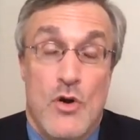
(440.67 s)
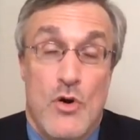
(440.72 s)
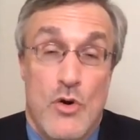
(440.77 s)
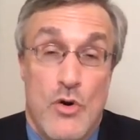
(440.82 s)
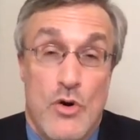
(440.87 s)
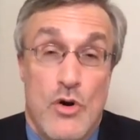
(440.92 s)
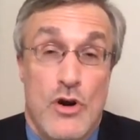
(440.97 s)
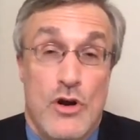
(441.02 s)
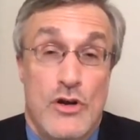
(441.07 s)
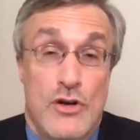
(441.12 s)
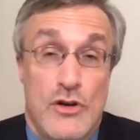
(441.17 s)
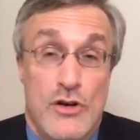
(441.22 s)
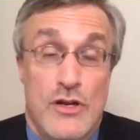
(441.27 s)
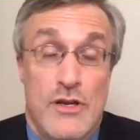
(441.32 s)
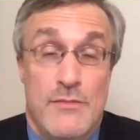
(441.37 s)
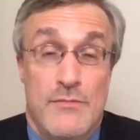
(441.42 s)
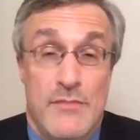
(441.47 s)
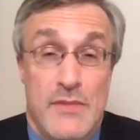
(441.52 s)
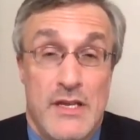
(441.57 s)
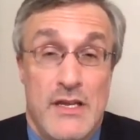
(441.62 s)
Or could
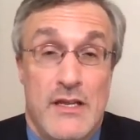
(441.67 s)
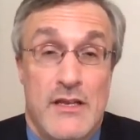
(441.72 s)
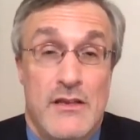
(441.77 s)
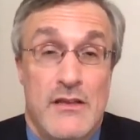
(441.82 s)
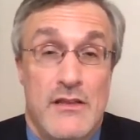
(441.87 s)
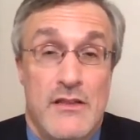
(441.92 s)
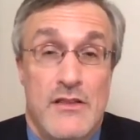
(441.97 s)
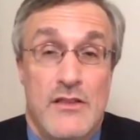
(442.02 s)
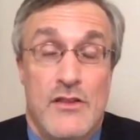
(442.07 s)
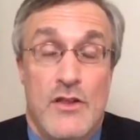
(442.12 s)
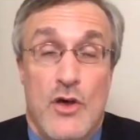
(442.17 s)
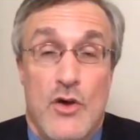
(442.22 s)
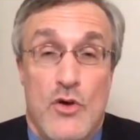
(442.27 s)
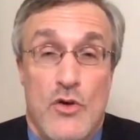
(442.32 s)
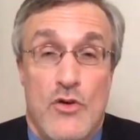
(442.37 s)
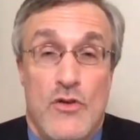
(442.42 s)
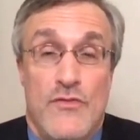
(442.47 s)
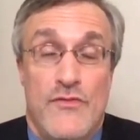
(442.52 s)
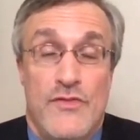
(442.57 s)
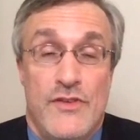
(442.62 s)
it mean the
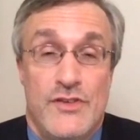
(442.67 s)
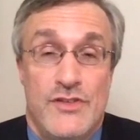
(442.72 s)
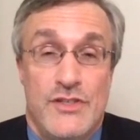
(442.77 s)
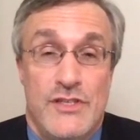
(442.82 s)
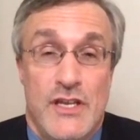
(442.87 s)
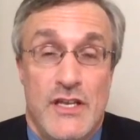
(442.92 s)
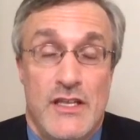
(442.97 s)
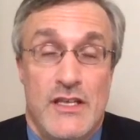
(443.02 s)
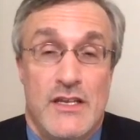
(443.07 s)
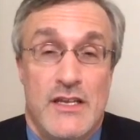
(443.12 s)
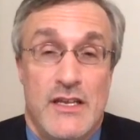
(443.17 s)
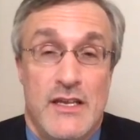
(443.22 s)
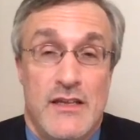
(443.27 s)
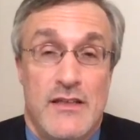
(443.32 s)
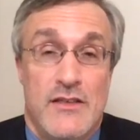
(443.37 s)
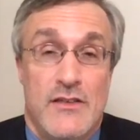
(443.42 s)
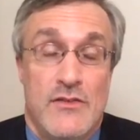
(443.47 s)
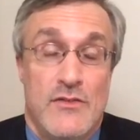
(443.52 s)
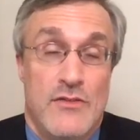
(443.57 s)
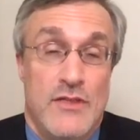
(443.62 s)
whole
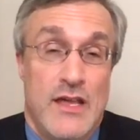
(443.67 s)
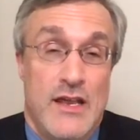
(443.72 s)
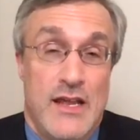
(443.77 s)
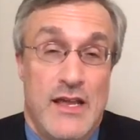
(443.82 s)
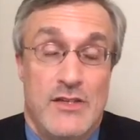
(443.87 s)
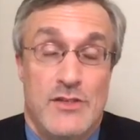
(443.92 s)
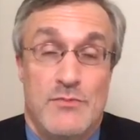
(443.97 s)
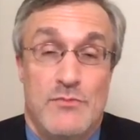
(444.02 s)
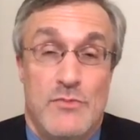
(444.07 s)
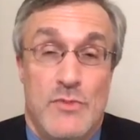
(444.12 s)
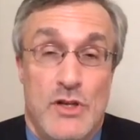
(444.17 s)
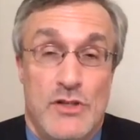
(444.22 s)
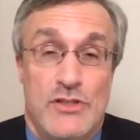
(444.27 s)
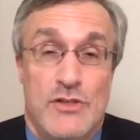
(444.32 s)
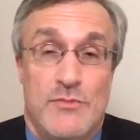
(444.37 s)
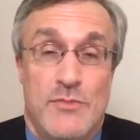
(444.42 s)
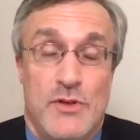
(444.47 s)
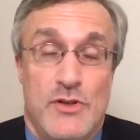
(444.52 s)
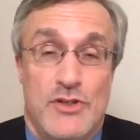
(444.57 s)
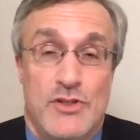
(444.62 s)
facility that has
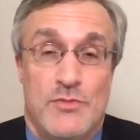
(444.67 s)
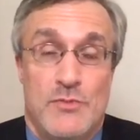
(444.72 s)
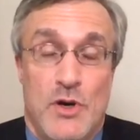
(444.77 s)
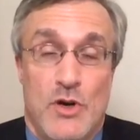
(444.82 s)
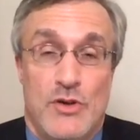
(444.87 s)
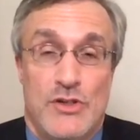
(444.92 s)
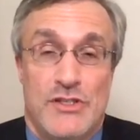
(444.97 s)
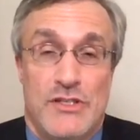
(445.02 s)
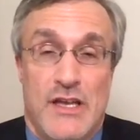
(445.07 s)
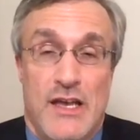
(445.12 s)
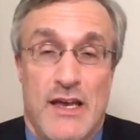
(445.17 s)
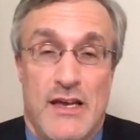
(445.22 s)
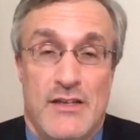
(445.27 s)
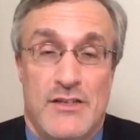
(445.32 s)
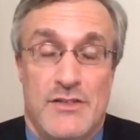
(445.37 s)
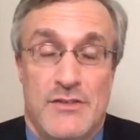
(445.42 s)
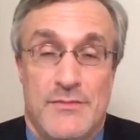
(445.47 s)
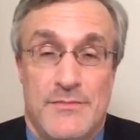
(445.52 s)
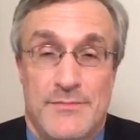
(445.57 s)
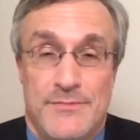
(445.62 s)
multiple
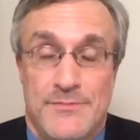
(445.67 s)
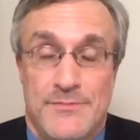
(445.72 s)
smokestacks?